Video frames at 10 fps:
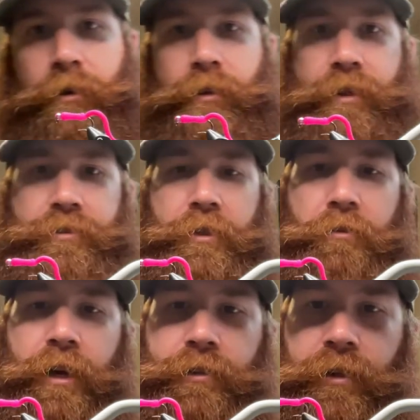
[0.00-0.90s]
That's it
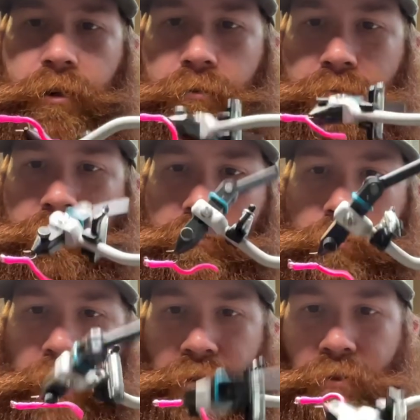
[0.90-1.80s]
right there.
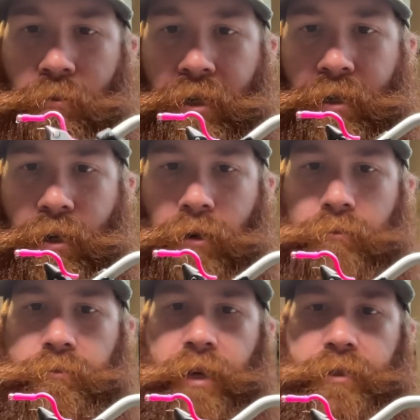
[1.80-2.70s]
Pink Flamingo.
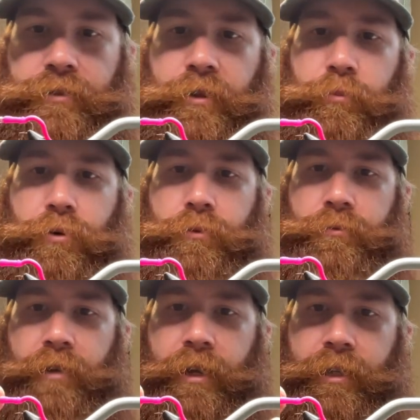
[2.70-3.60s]
That simple,
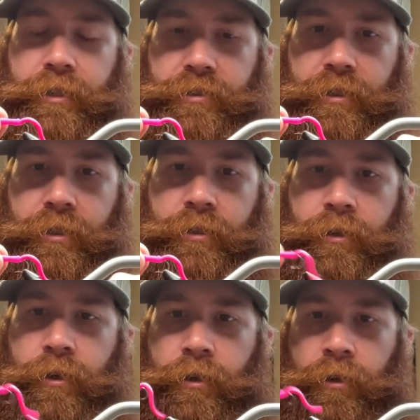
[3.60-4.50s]
that easy,
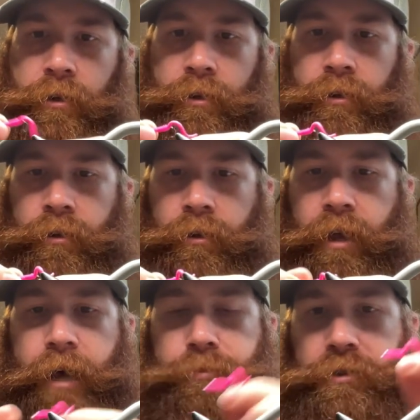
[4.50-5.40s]

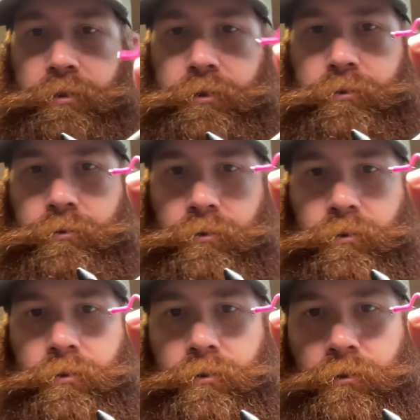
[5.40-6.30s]
absolute
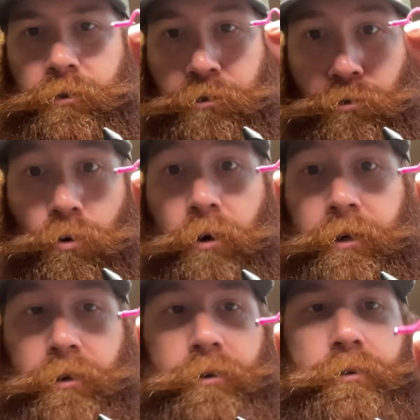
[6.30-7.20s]

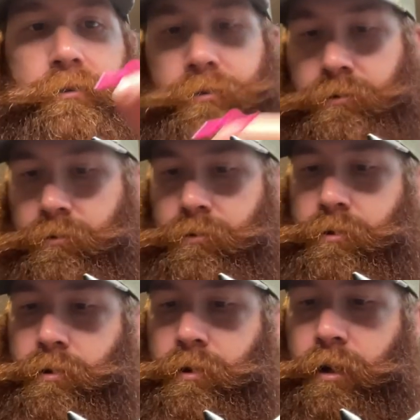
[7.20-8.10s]
destroyer.
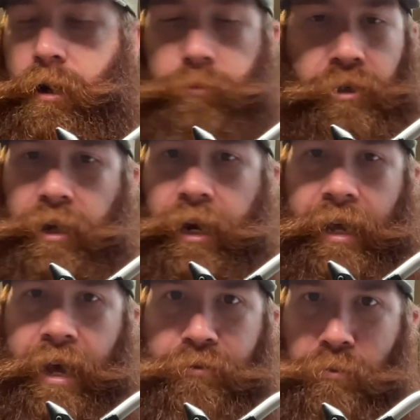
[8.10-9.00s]
You got to
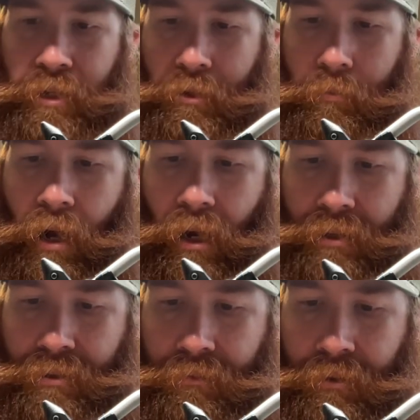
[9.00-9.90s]
have them in your
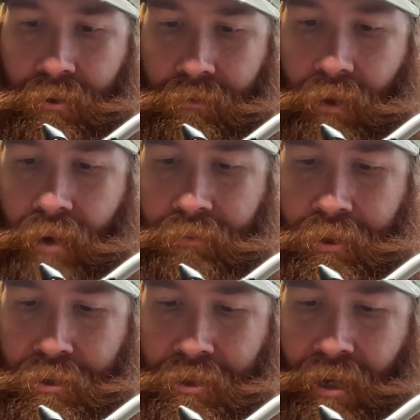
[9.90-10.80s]
box if you're a fly
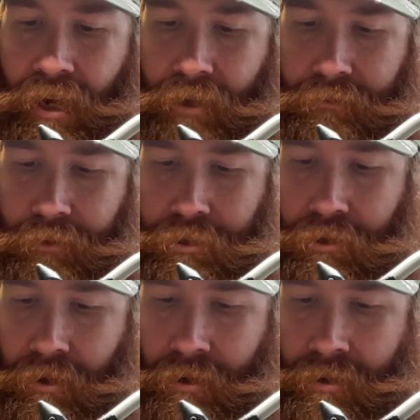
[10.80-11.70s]
fishing guide for
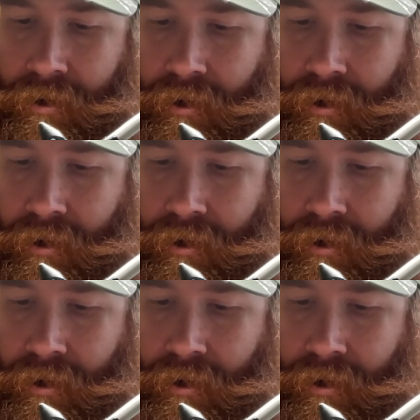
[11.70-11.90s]
sure.